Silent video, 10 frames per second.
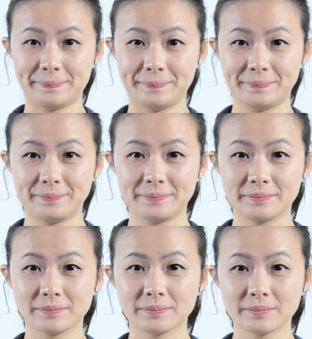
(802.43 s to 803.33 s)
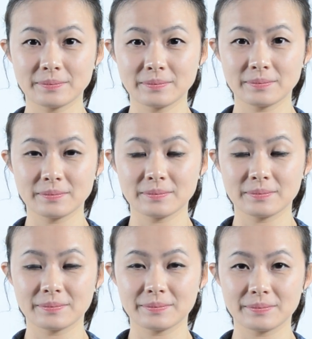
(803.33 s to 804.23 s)

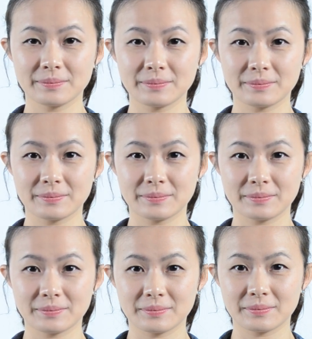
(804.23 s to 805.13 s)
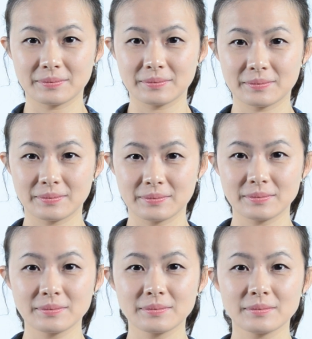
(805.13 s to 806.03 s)

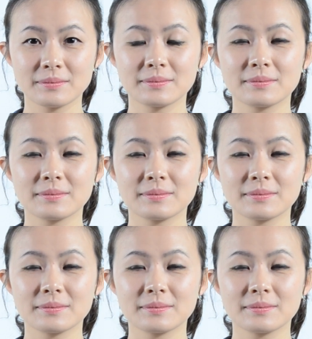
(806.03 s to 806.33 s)
(no one is talking)